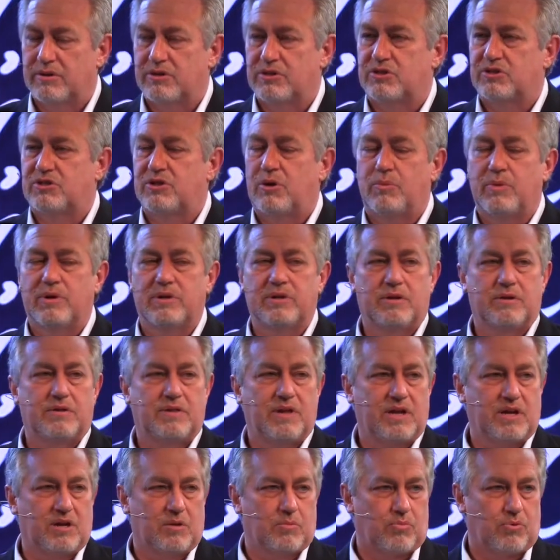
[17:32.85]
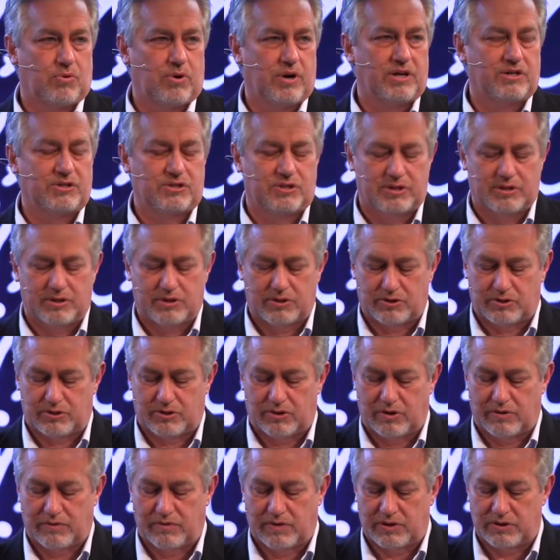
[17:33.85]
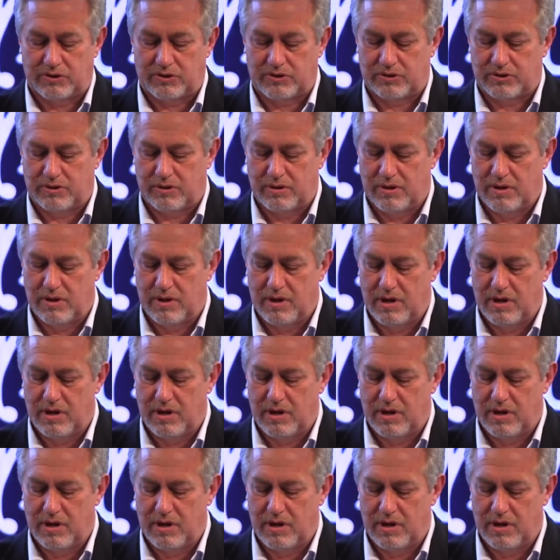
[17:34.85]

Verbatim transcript: someone that they could press into service.